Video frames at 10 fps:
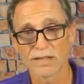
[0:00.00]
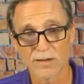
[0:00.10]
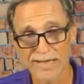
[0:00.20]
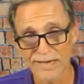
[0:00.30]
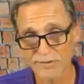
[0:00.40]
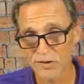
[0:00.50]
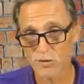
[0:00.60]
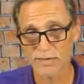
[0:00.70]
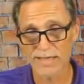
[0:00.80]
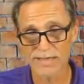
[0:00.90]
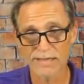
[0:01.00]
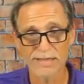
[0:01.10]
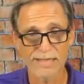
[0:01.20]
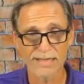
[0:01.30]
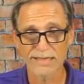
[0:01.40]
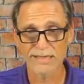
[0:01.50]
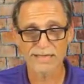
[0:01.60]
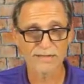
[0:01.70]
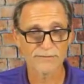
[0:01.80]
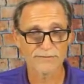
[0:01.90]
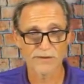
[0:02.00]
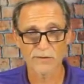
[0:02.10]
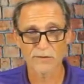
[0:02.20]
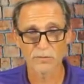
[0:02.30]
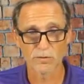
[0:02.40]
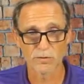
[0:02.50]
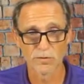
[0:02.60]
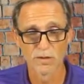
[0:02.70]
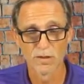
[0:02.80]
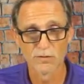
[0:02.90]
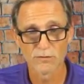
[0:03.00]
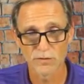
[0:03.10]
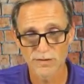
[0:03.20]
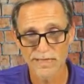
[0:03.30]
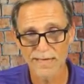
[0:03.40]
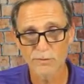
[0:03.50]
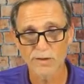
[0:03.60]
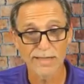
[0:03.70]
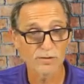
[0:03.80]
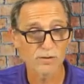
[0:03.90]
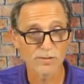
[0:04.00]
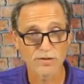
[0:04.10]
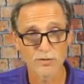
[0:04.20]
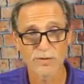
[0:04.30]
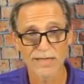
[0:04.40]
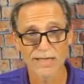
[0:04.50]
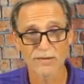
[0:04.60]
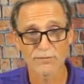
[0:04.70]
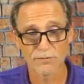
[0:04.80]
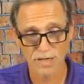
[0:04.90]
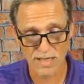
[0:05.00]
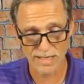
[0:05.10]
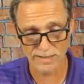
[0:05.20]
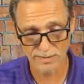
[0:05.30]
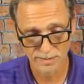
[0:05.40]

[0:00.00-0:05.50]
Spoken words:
Now I haven't created any kind of variable for the timer yet, so I'm going to do that on the fly.